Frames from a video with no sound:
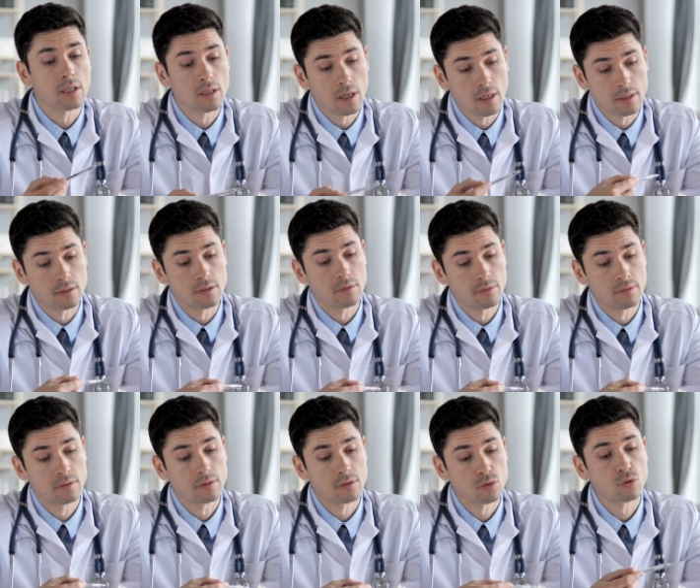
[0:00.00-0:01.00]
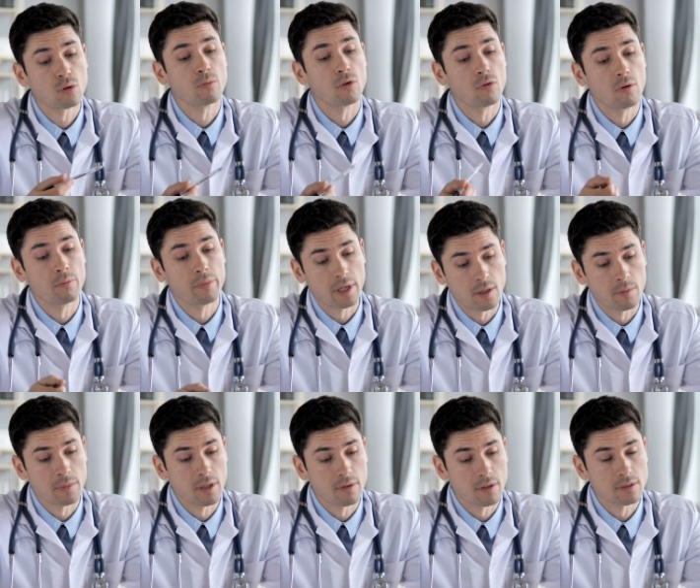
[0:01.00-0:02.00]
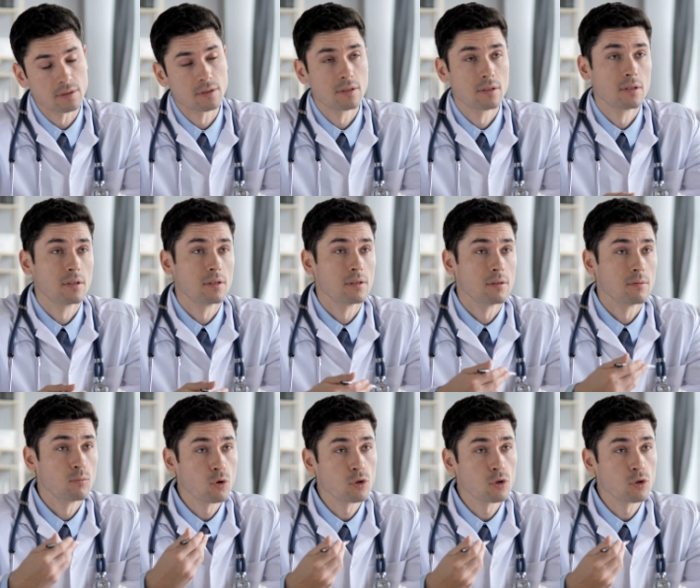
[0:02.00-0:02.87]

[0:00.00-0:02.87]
to educate them to a point where they just are able